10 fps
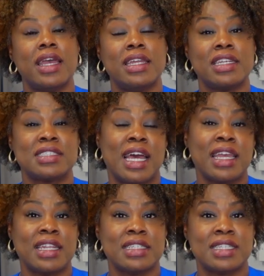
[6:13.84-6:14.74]
An
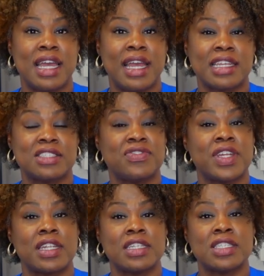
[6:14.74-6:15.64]
anxiety attack is
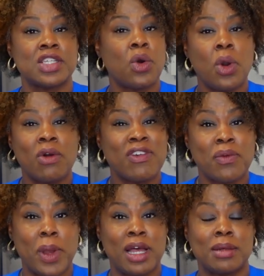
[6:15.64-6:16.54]
feeling so
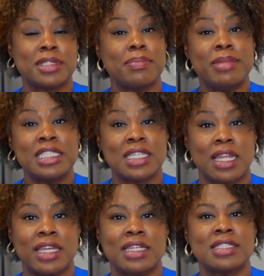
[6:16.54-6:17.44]
overwhelmed
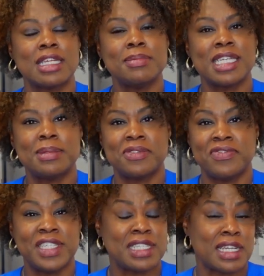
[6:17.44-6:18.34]
mentally and sometimes
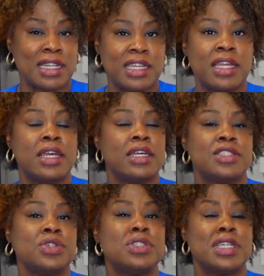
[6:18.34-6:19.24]
physically
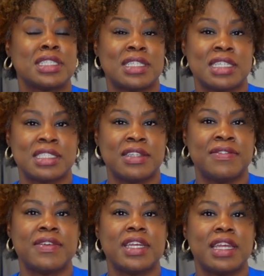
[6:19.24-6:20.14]
due to excessive
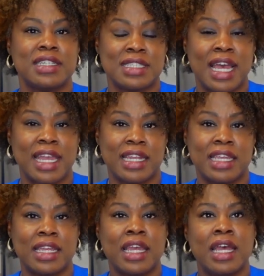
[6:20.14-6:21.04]

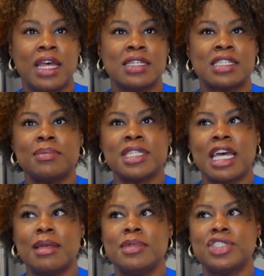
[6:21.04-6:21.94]
anxiety.
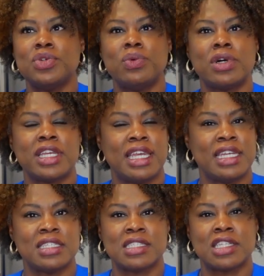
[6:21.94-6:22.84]
Sometimes you will
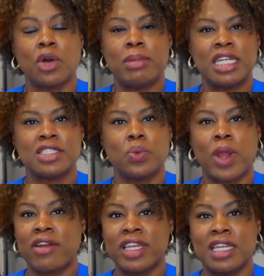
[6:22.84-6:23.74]
engage in so much
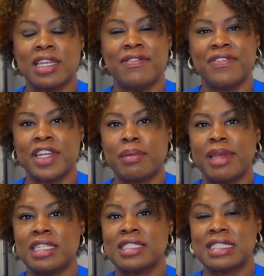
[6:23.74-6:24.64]
worrying and
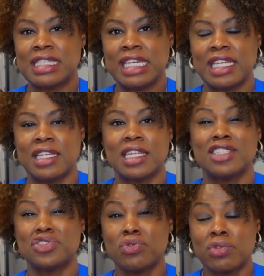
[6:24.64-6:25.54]
fear-based thinking
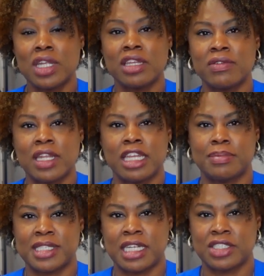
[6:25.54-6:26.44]
that you really
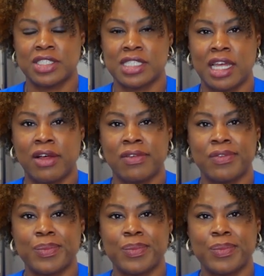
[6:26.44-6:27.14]
upset yourself.